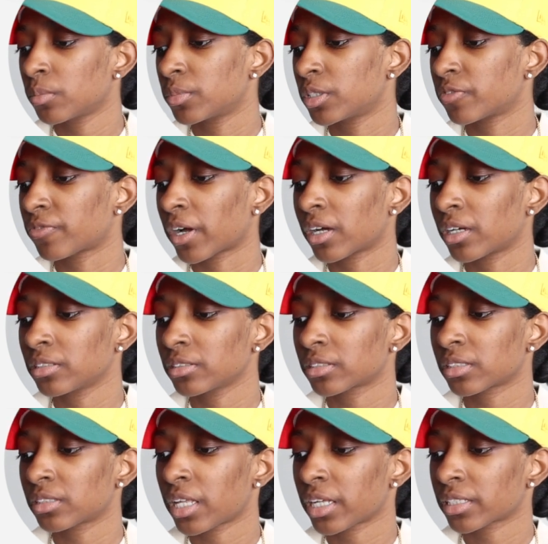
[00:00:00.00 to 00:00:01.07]
but if I
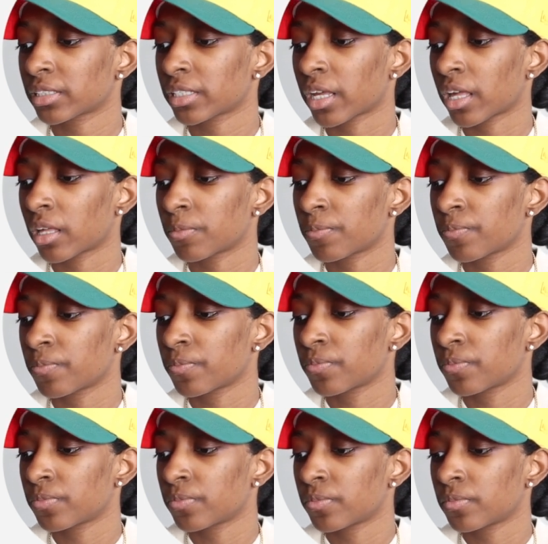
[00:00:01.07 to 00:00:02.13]
unselect that,
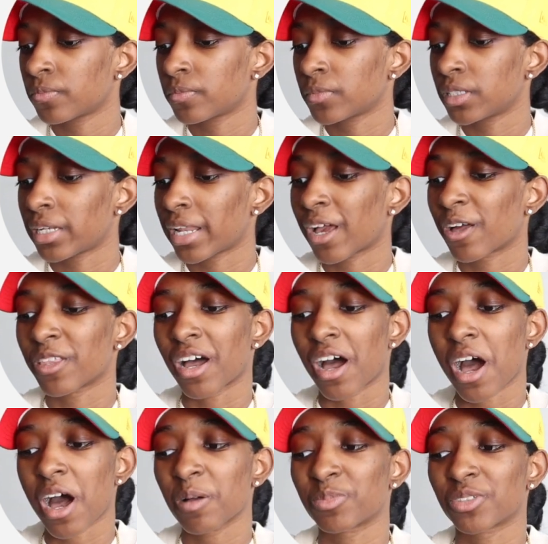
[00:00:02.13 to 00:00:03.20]
now the
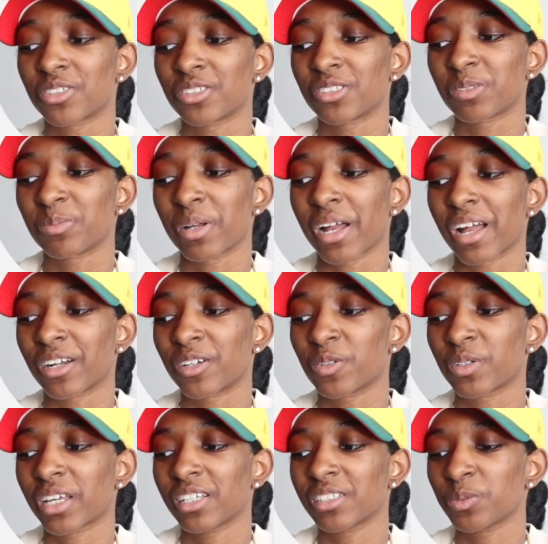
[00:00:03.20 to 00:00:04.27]
options are back.
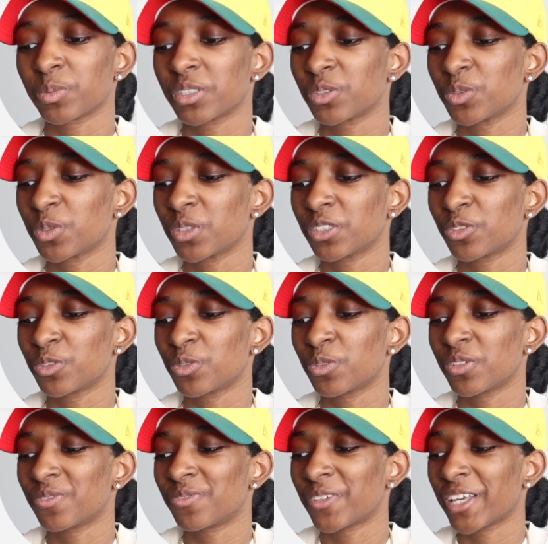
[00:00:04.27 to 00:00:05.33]
Okay, so we could do a little
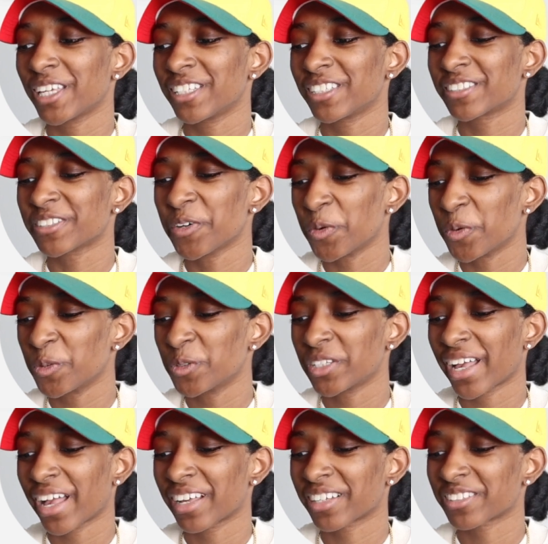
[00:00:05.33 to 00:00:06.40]
Vegas gold
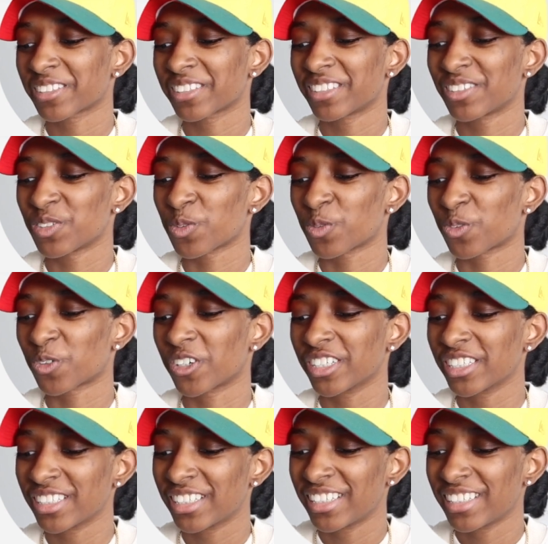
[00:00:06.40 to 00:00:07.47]
action in the
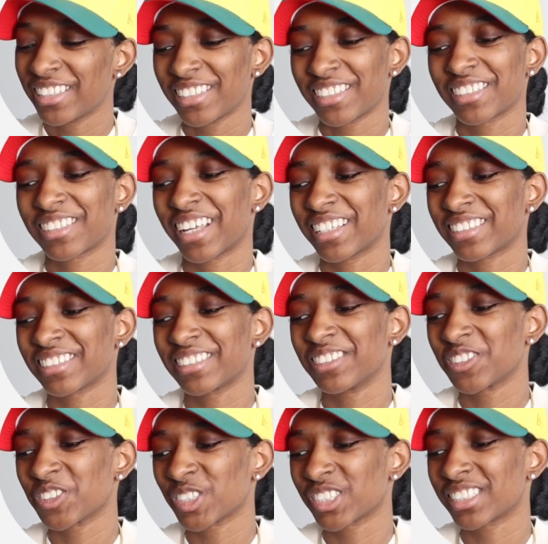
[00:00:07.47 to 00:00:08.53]
front. That's
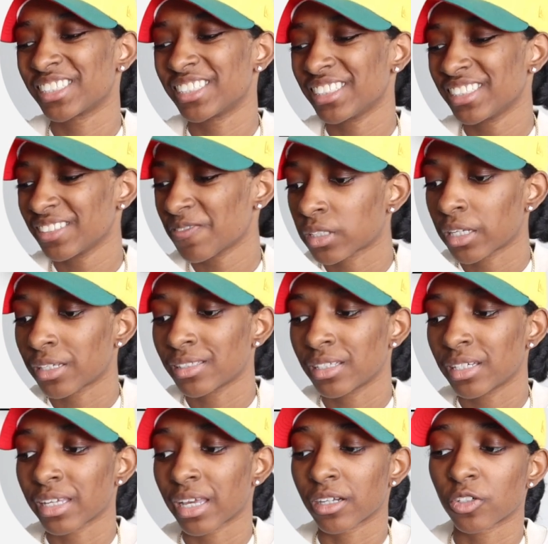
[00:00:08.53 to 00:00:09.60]
interesting. Take a
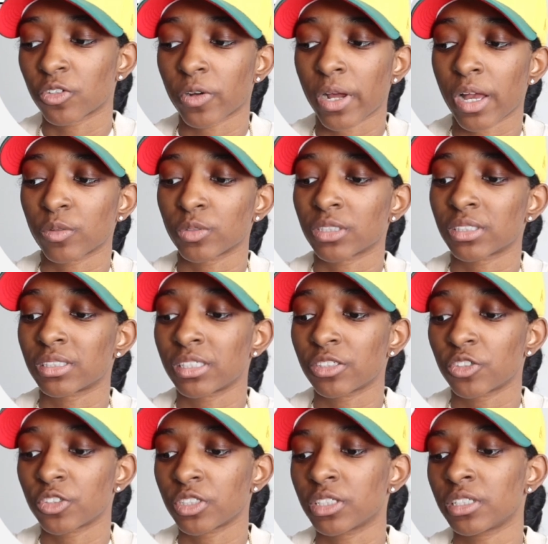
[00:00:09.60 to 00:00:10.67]
look at crown
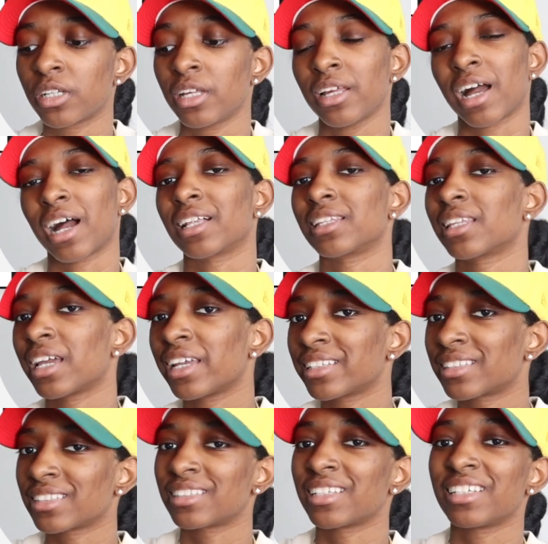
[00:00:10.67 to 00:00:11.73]
stitching. I like
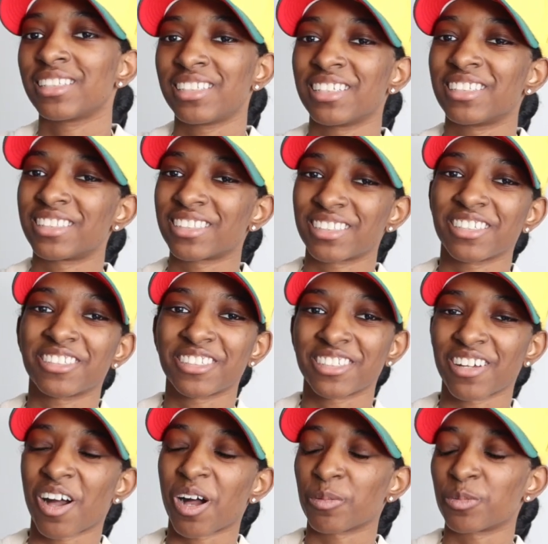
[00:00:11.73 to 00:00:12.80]
that they did stitching
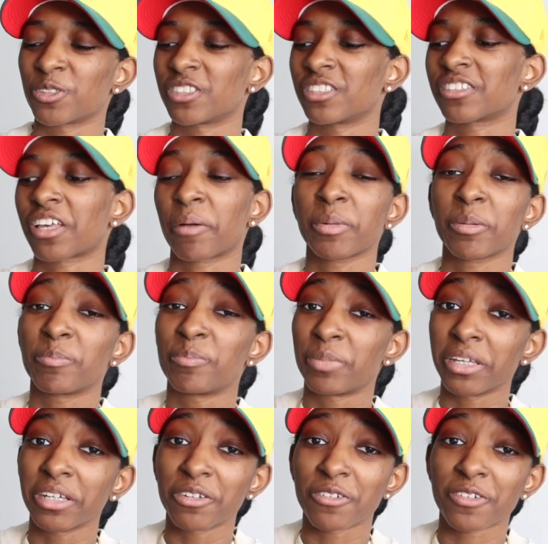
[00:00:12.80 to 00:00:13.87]
options. I'm a
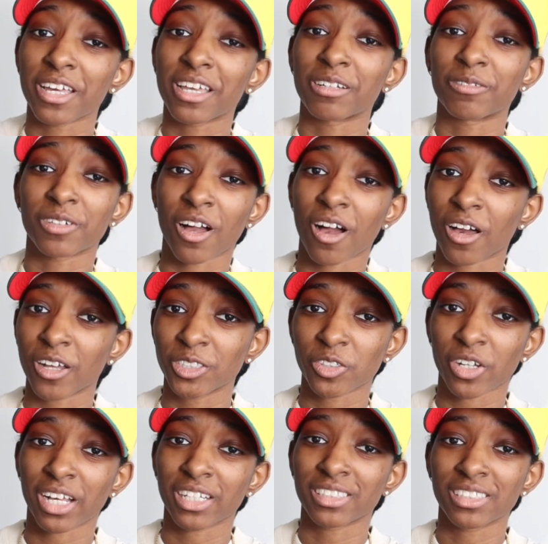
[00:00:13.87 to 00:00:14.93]
big fan of
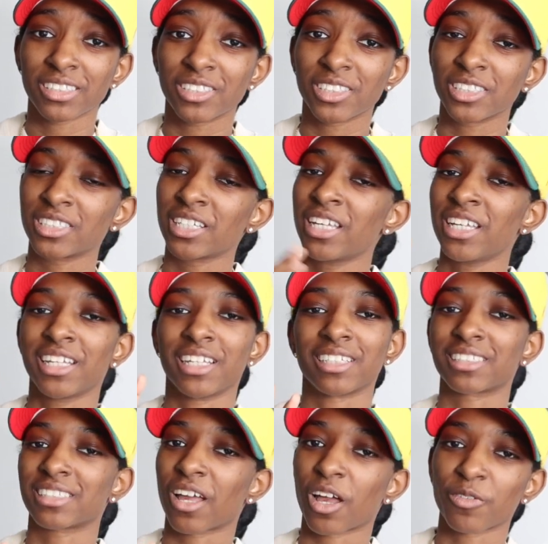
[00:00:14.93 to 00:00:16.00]
contrast stitching.
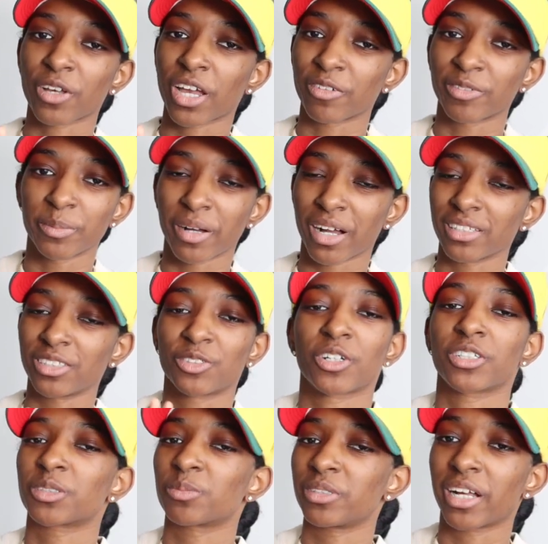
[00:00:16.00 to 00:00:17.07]
It's not for everybody.
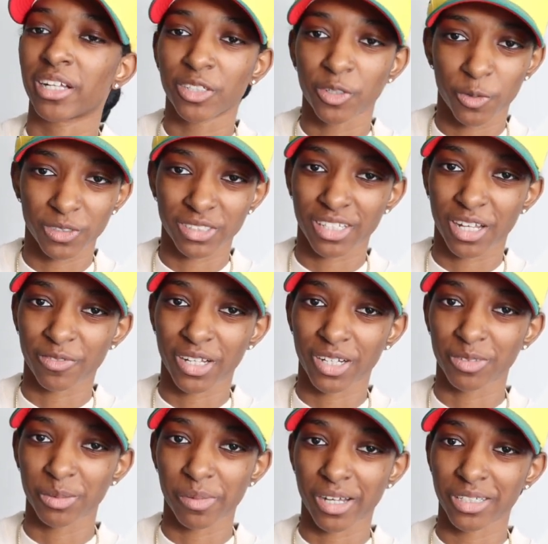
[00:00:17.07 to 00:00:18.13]
Trust me, I know it's not for
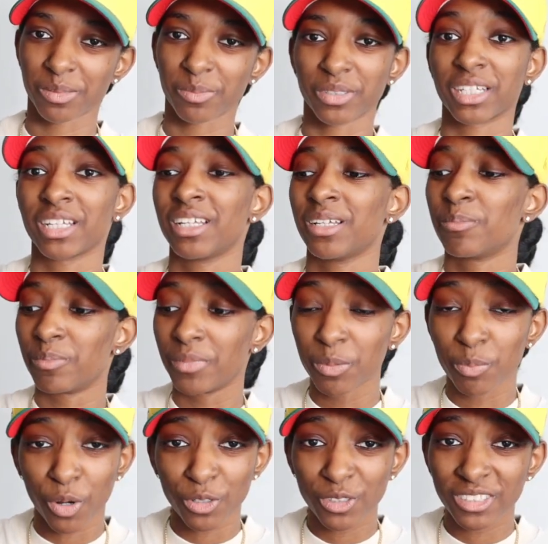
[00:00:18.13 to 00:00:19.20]
everybody, but me
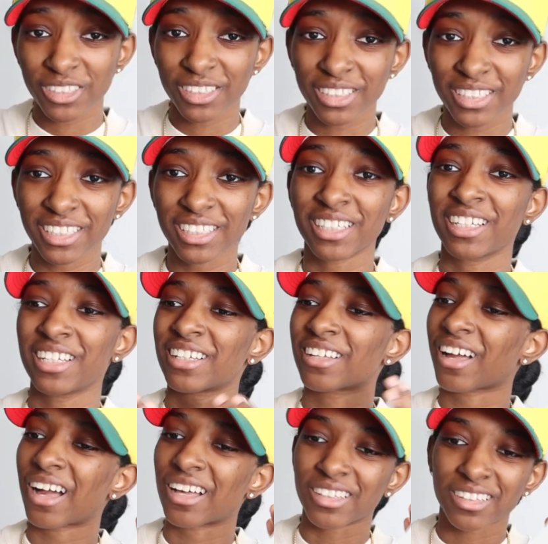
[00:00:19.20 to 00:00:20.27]
personally,
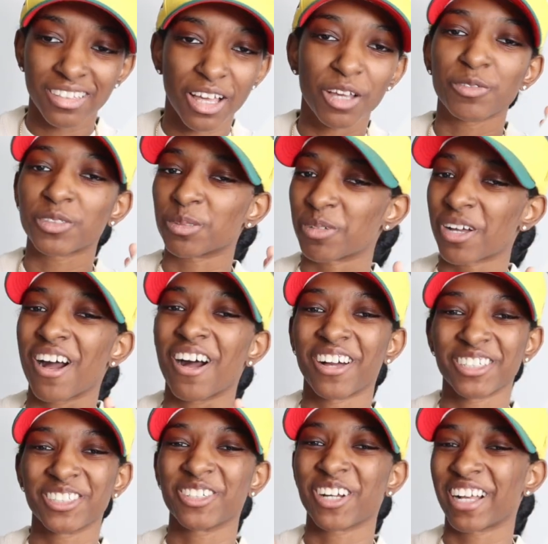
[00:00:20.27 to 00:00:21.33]
I love some
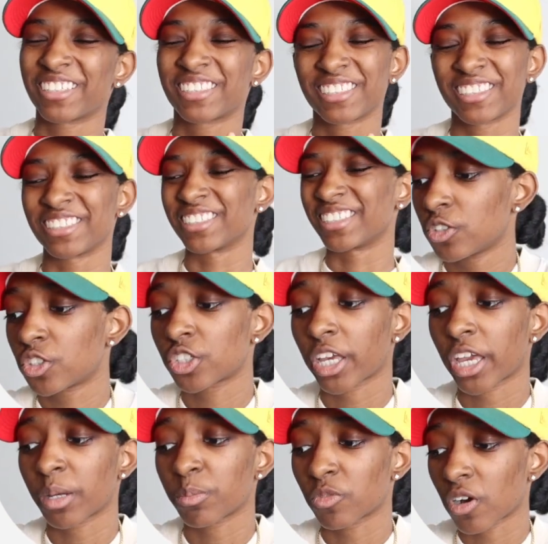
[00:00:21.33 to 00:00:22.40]
contrast stitching.
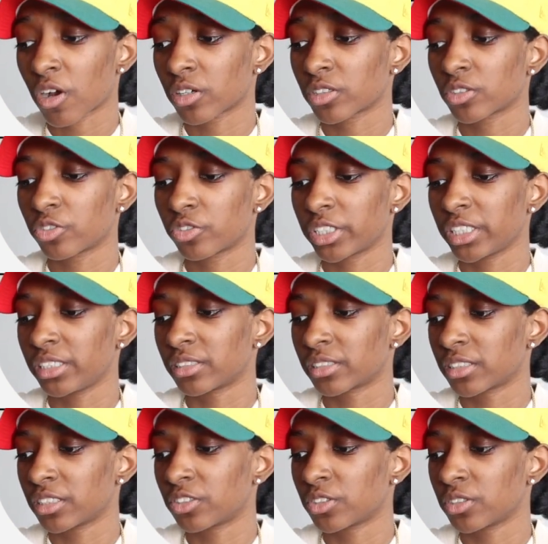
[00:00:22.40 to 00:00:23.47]
Shamrock green
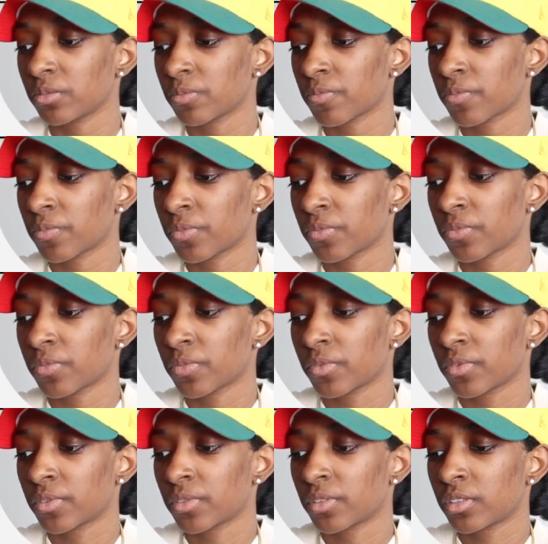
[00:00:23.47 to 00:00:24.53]
stitching,
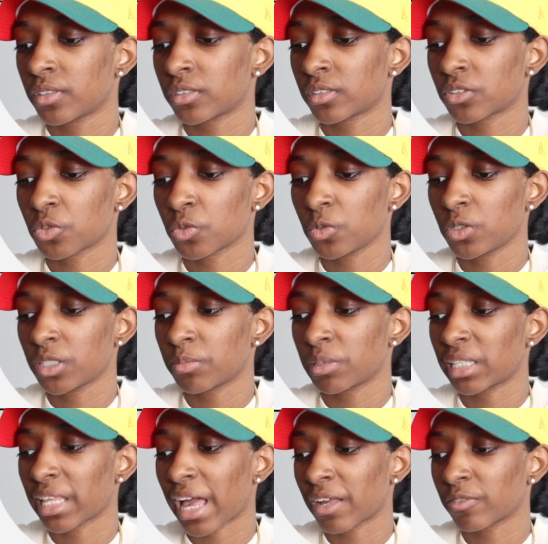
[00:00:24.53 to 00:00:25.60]
tulip
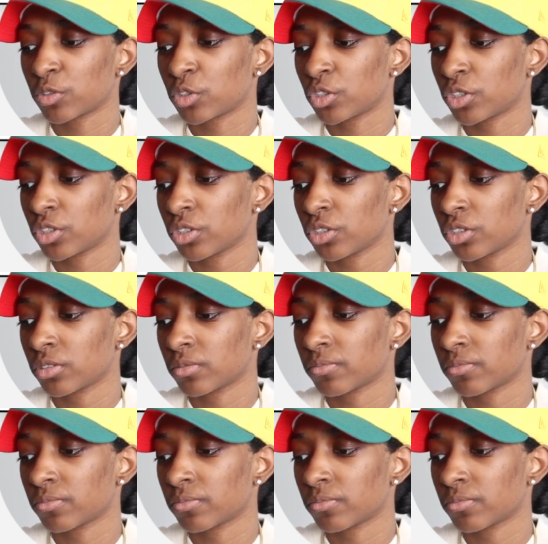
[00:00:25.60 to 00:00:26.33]
lavender,